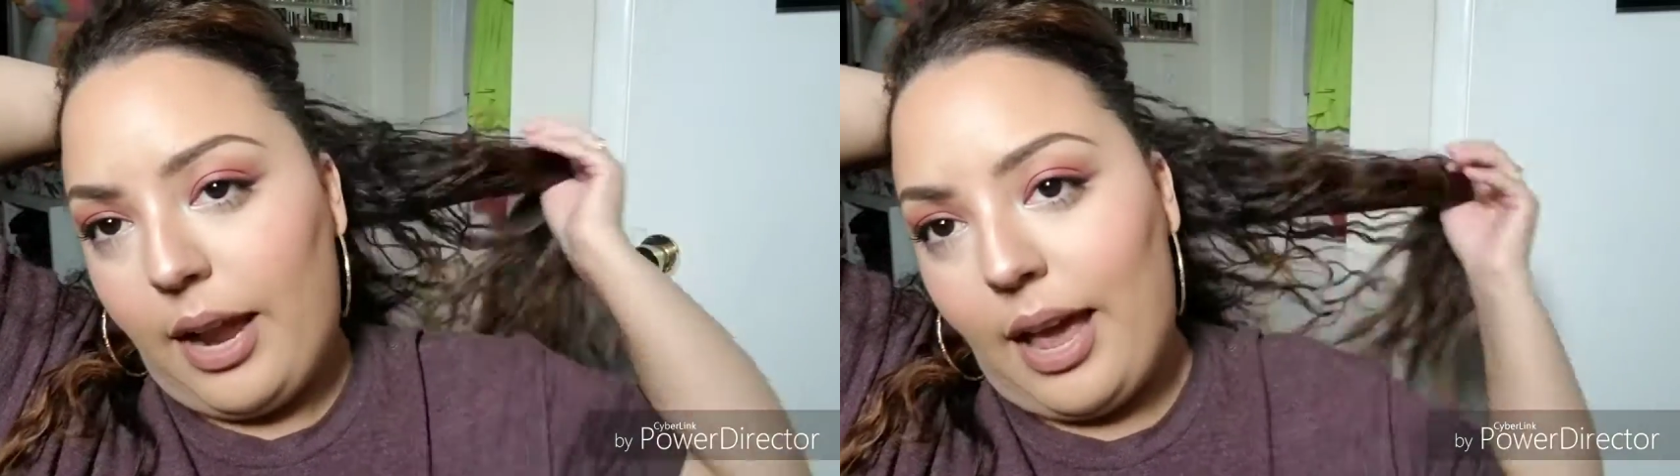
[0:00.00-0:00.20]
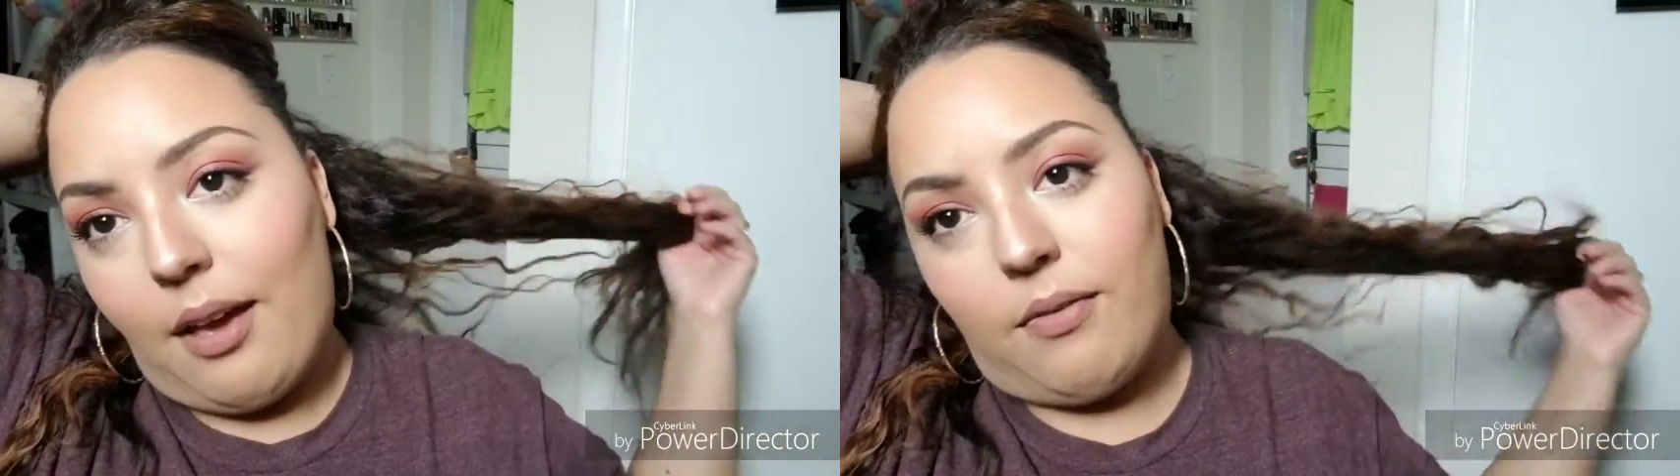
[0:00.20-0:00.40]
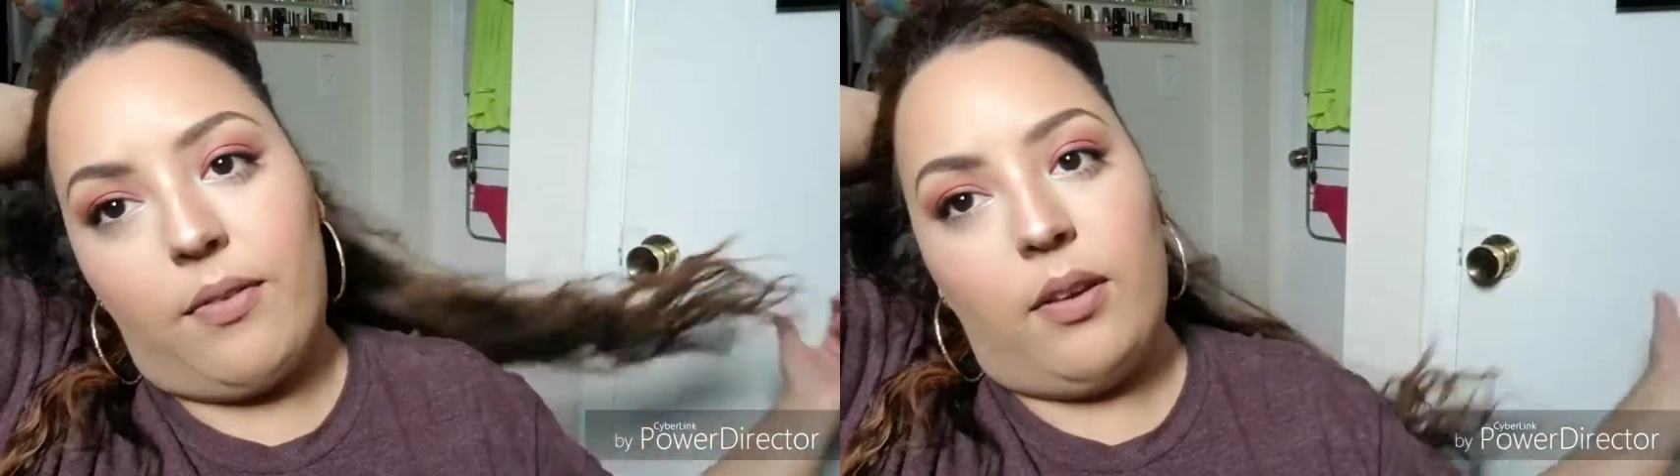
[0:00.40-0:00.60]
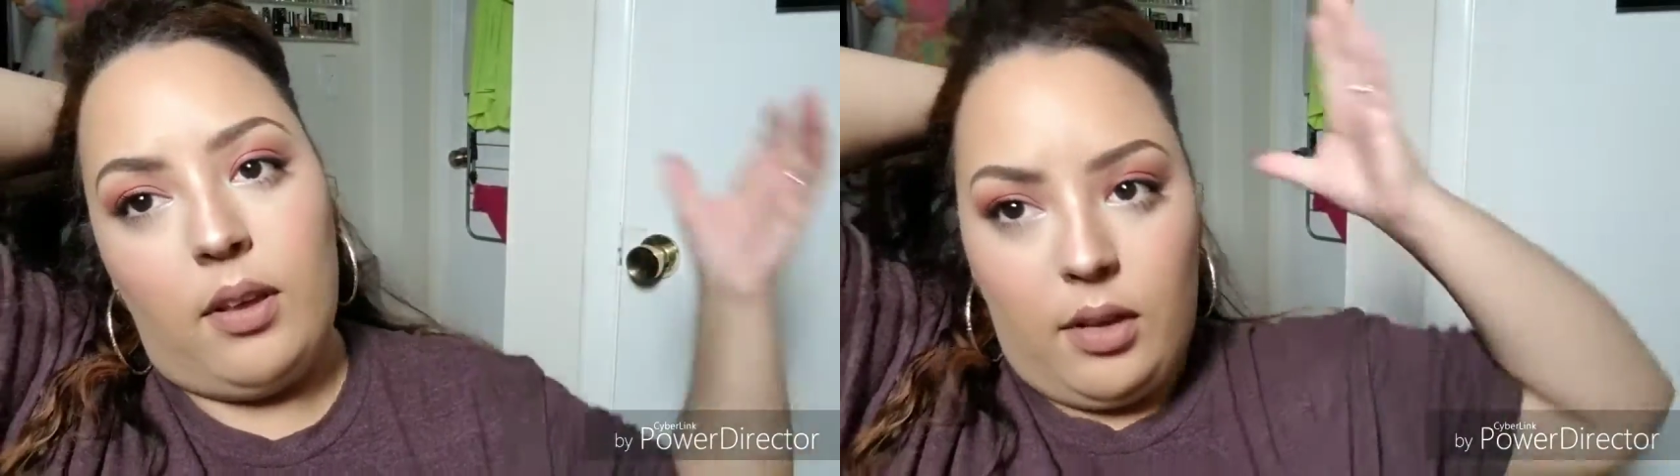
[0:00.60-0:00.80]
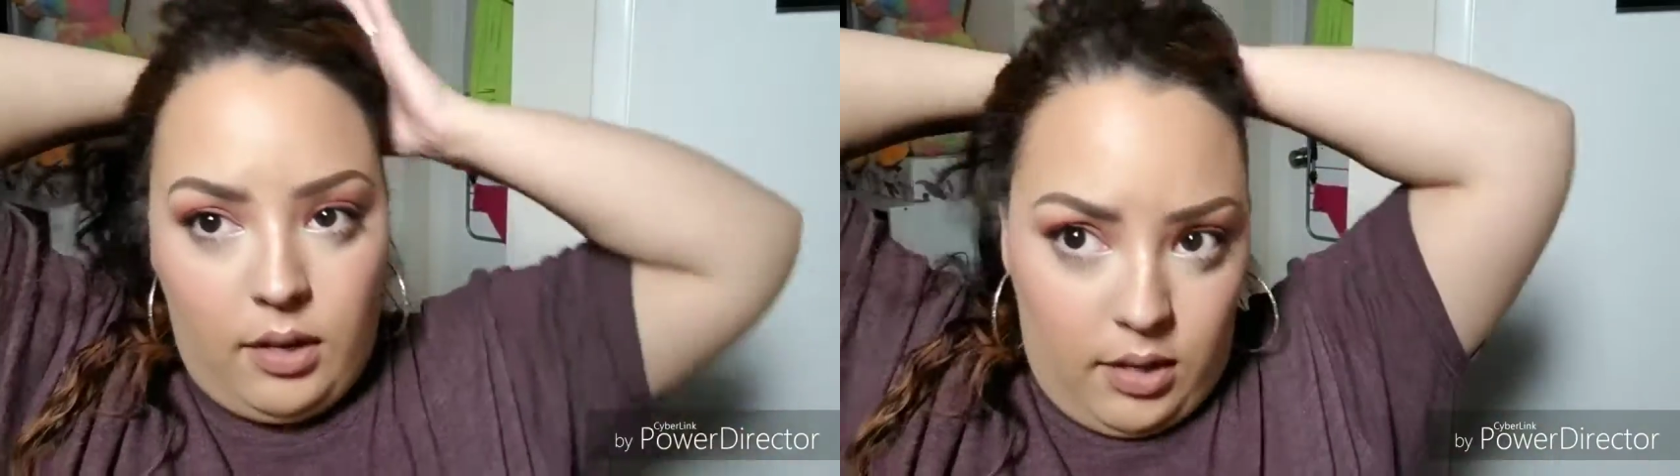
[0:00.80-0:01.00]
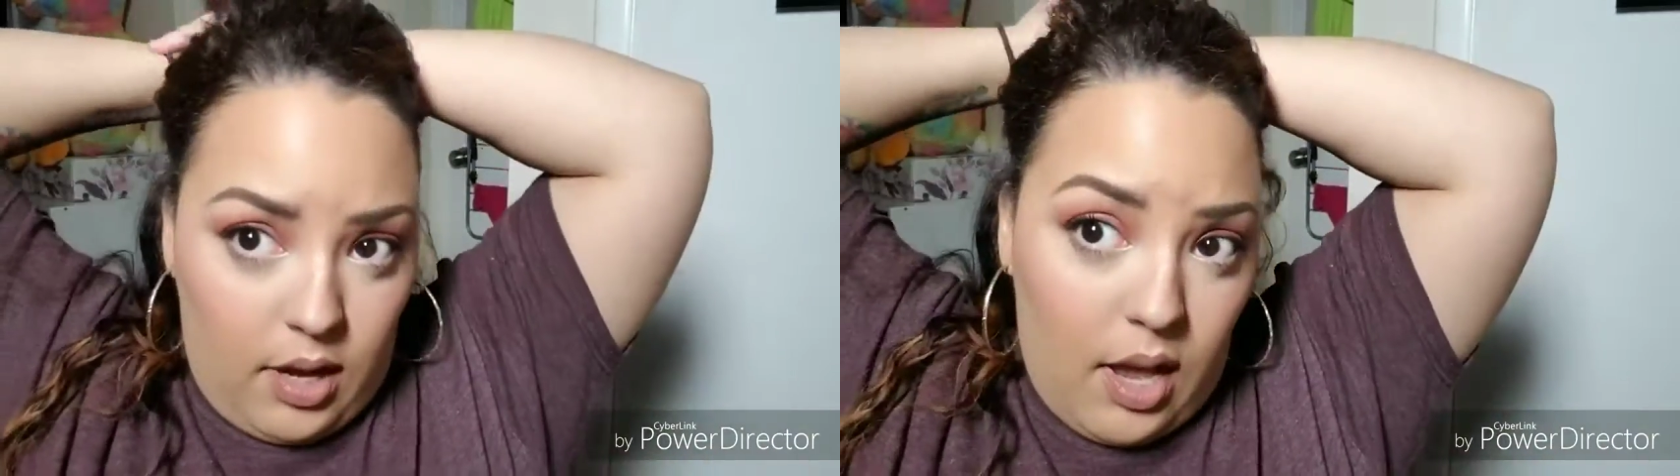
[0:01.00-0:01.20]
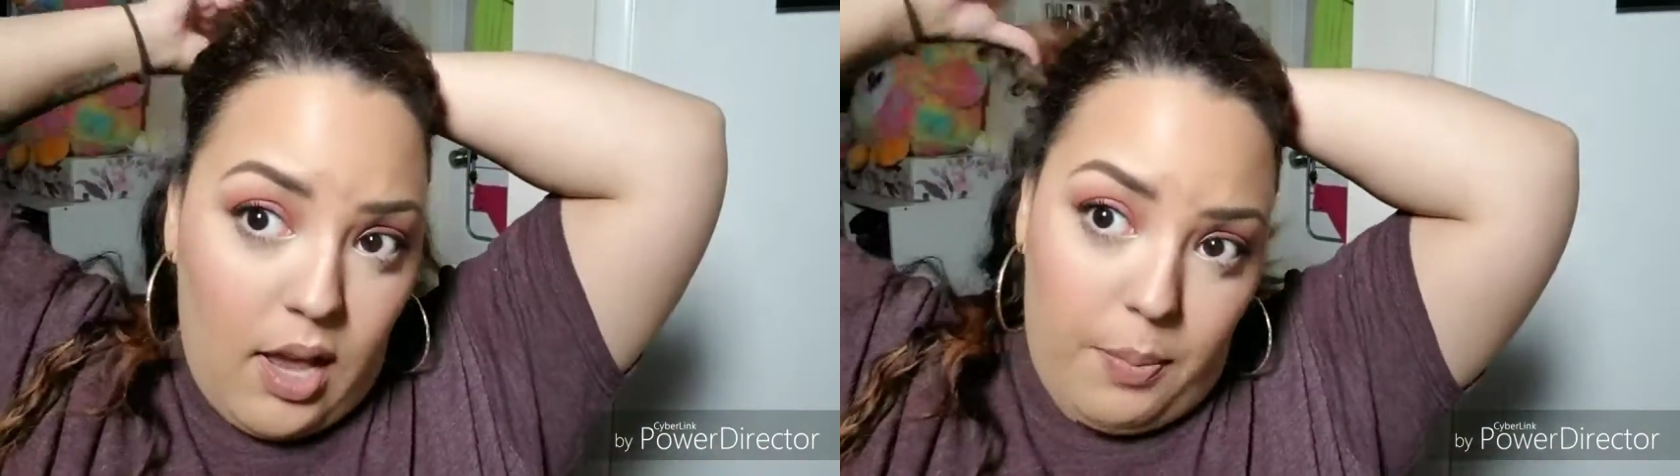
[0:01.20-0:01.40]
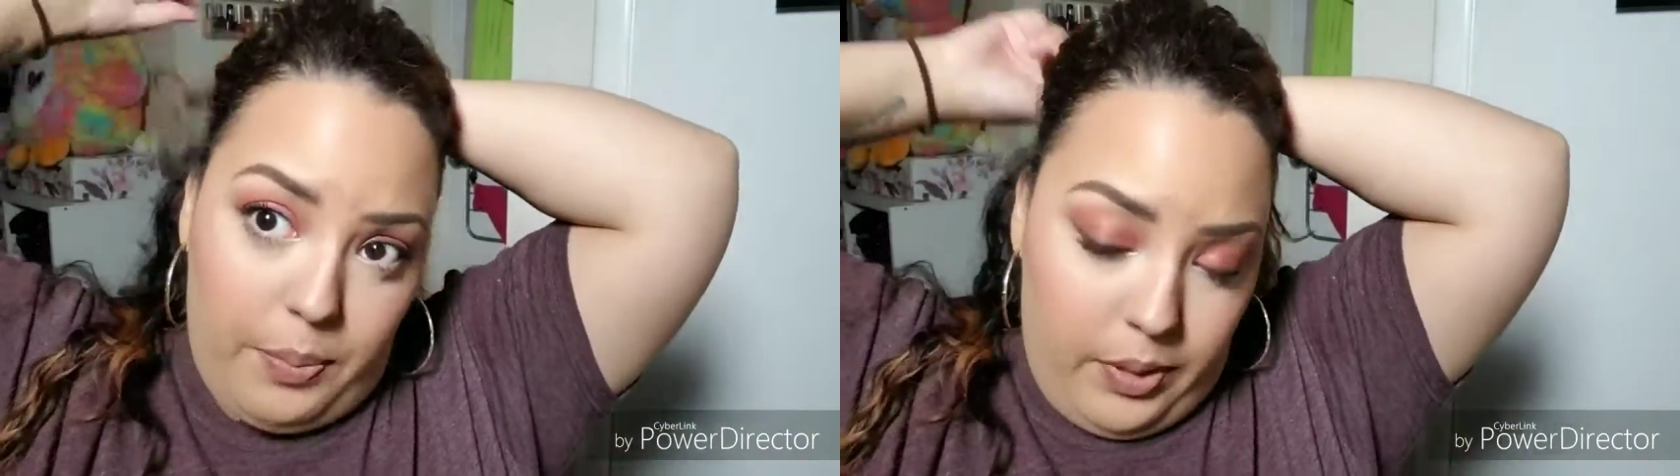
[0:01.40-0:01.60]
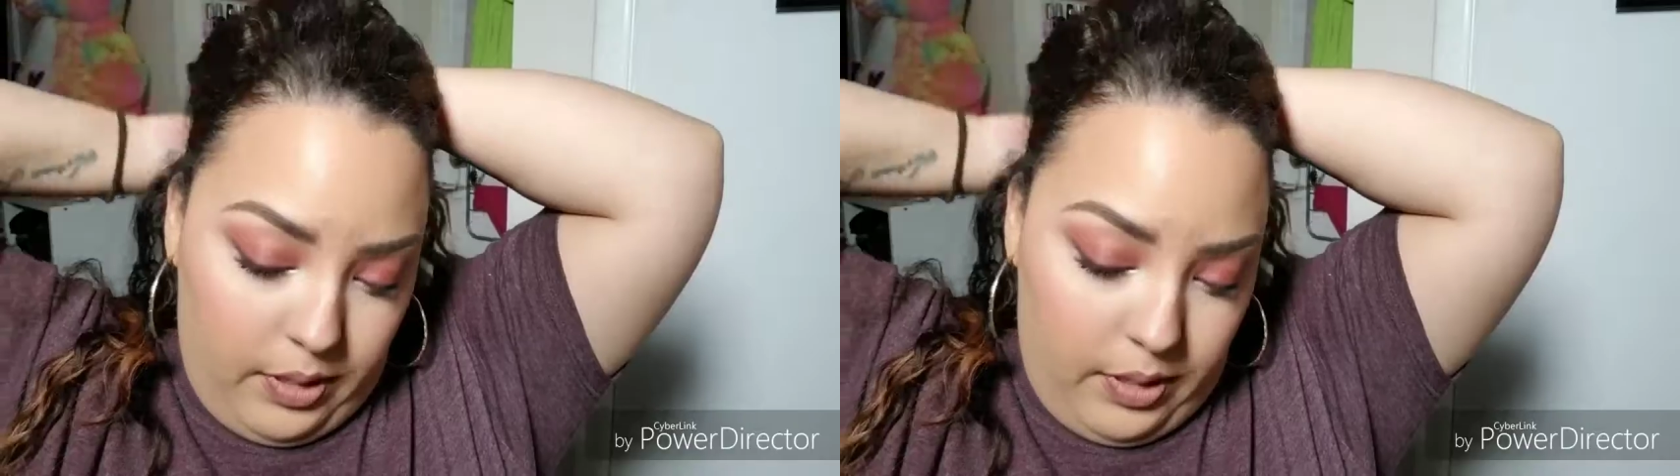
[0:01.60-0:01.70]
half up.